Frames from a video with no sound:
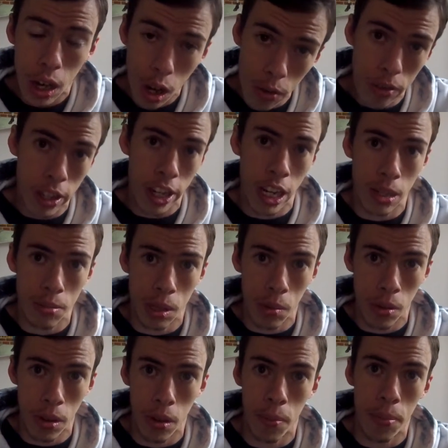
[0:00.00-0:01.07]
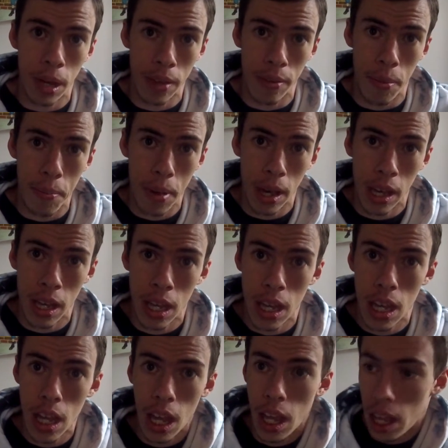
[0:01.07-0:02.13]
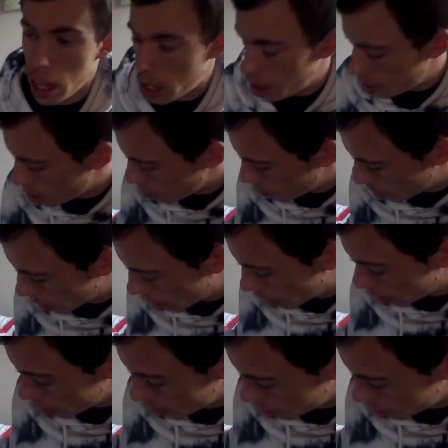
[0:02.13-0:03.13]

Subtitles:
Hopefully it helps you with your PvP, and don't forget